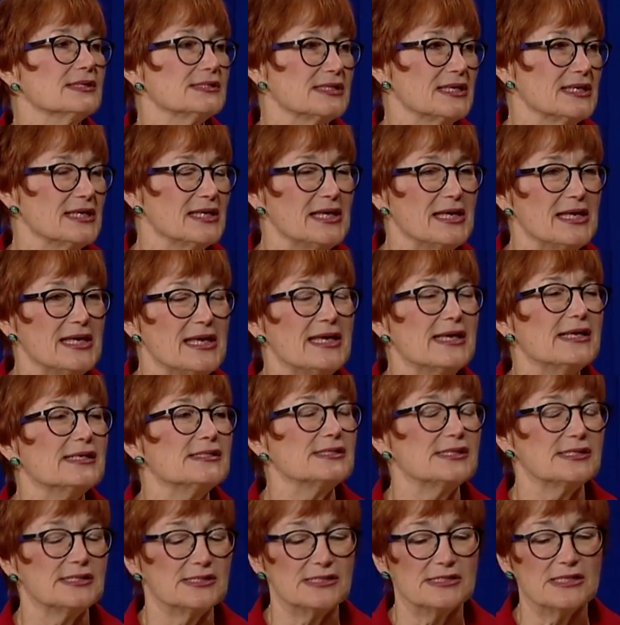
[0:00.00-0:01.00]
The key
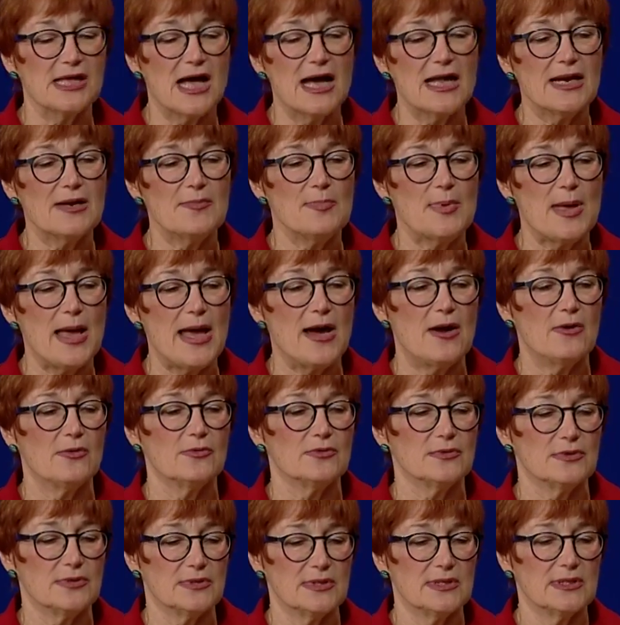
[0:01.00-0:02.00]
is it's not
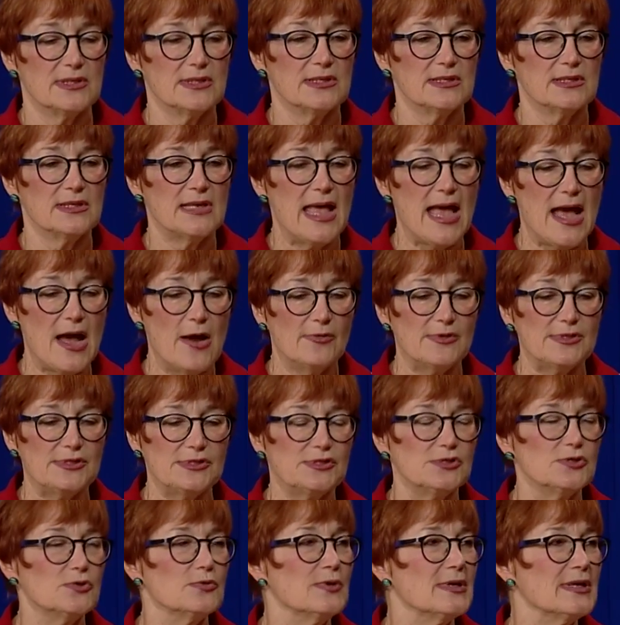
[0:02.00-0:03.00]
about how he's
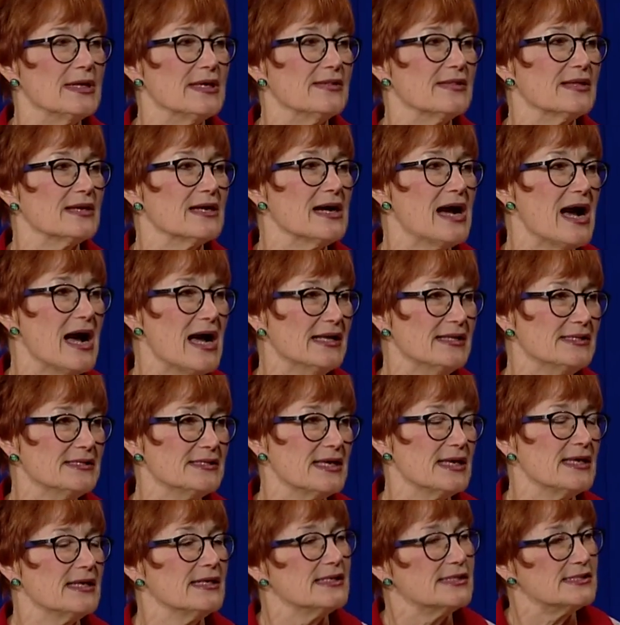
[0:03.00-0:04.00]
doing in the
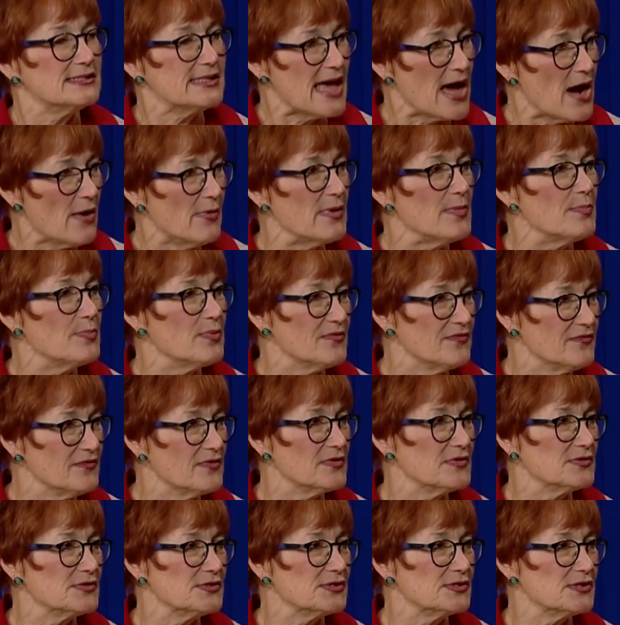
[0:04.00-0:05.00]
content, it's how he
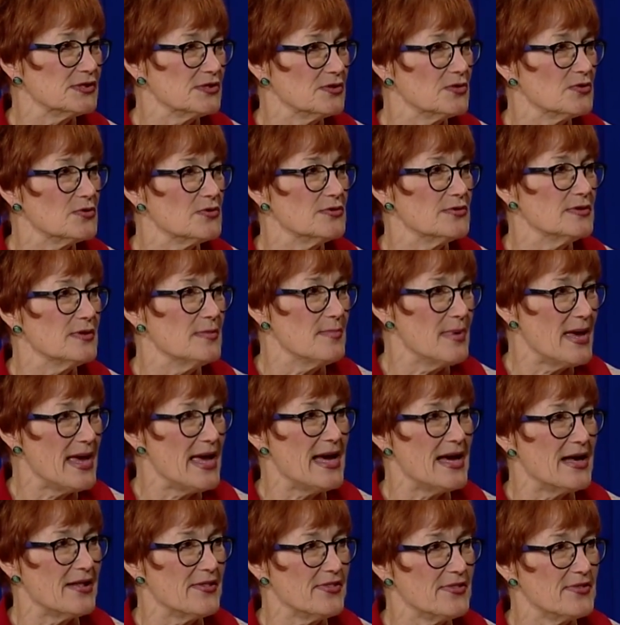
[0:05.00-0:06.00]
prefers to learn the
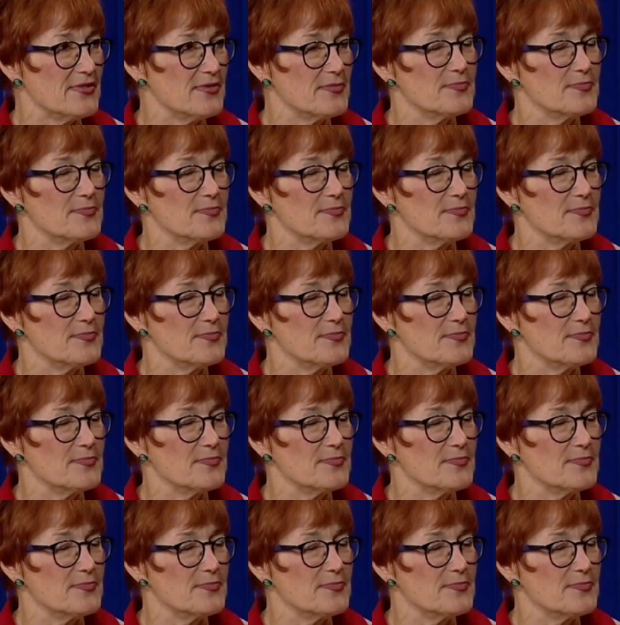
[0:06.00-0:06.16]
math.